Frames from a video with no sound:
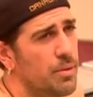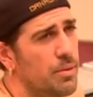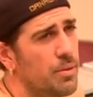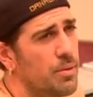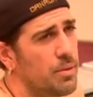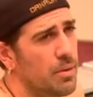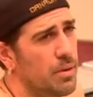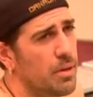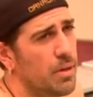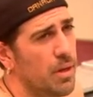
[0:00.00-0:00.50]

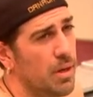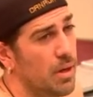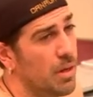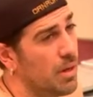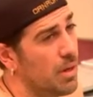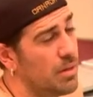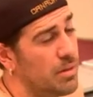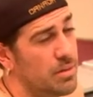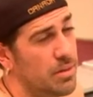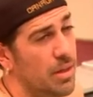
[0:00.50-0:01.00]
I'd
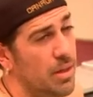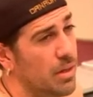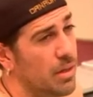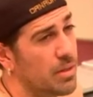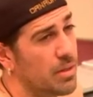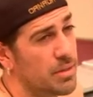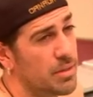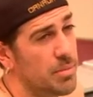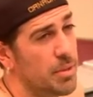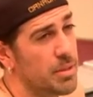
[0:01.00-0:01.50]
say
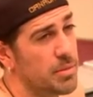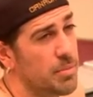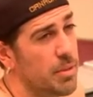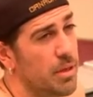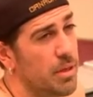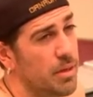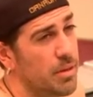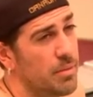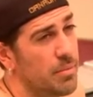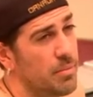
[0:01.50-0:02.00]
Ika's the best
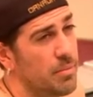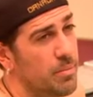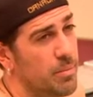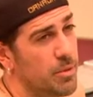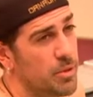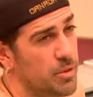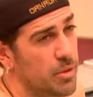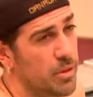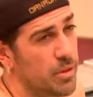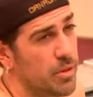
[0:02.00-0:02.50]
bet.
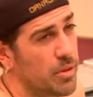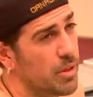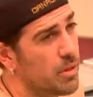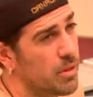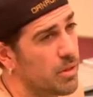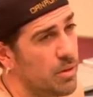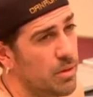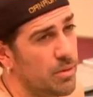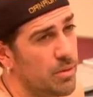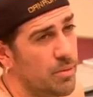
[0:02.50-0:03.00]
Would you agree or
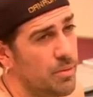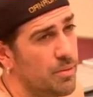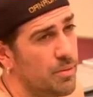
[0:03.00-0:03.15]
no?